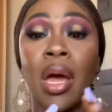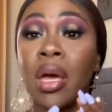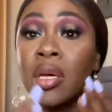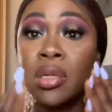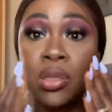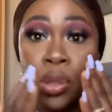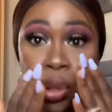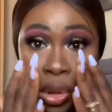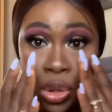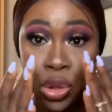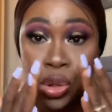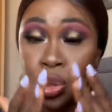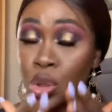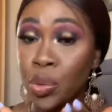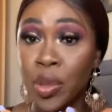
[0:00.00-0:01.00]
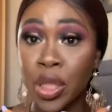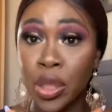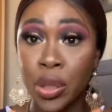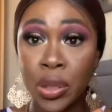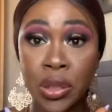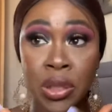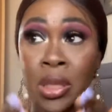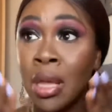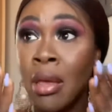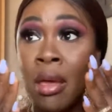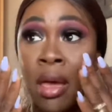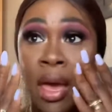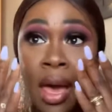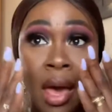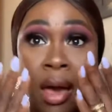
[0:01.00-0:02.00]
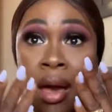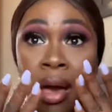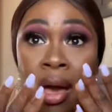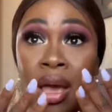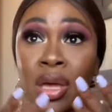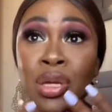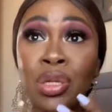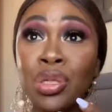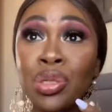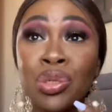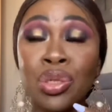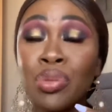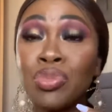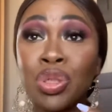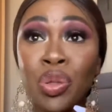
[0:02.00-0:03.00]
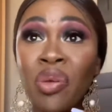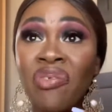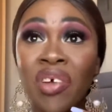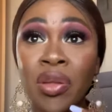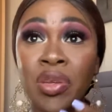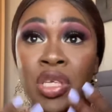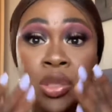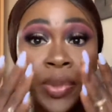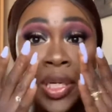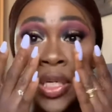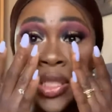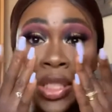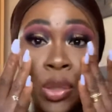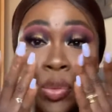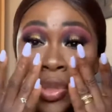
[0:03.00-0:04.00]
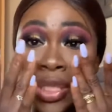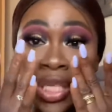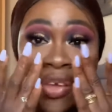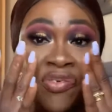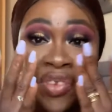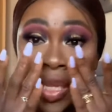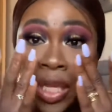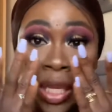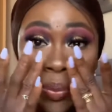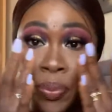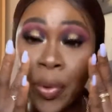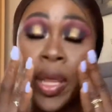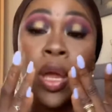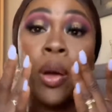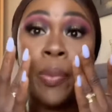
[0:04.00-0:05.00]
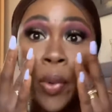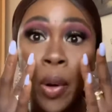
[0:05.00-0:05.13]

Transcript: I could not do dewy looks. I couldn't use some dewy foundation because they would definitely break up